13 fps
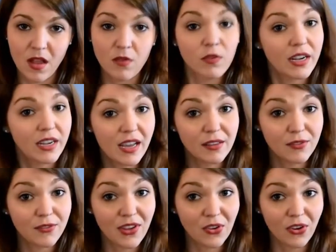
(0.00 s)
Right hand
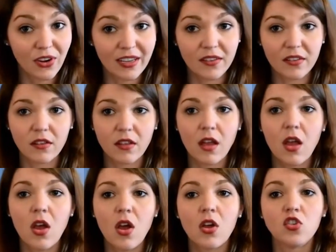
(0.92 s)
fingerings.
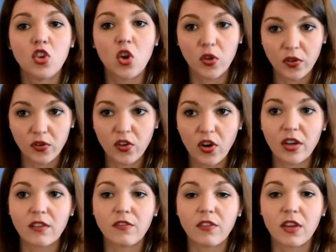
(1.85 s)
Know your
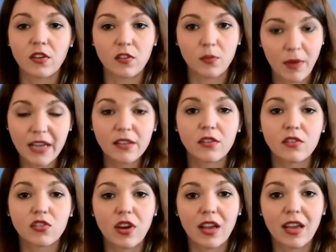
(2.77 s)
starting fingers by the
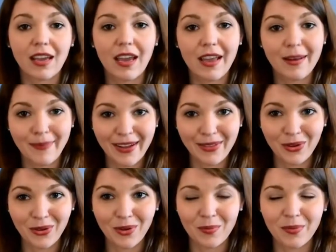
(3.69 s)
string and by the
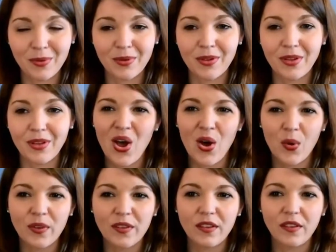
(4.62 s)
group.
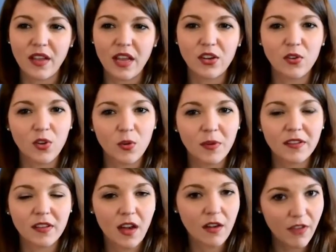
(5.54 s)
Always decide your groupings
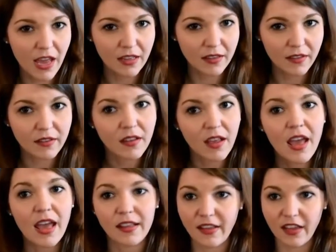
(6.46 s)
in advance
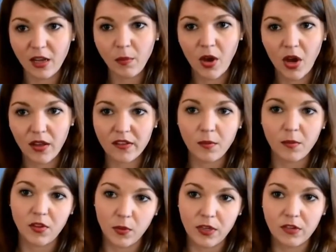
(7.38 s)
and take a pause in
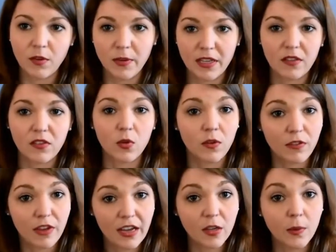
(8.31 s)
between repeats to
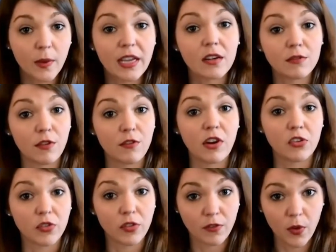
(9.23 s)
evaluate and
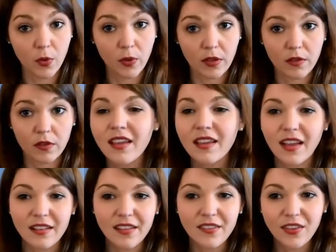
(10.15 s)
refresh the focus.
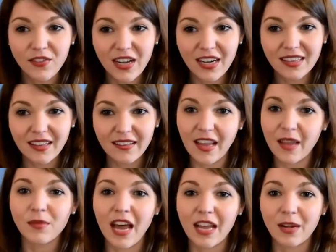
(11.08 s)
Constantly running the same
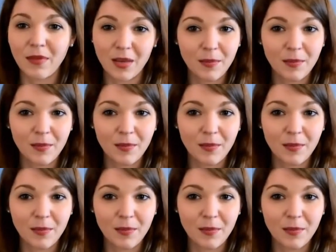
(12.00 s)
line may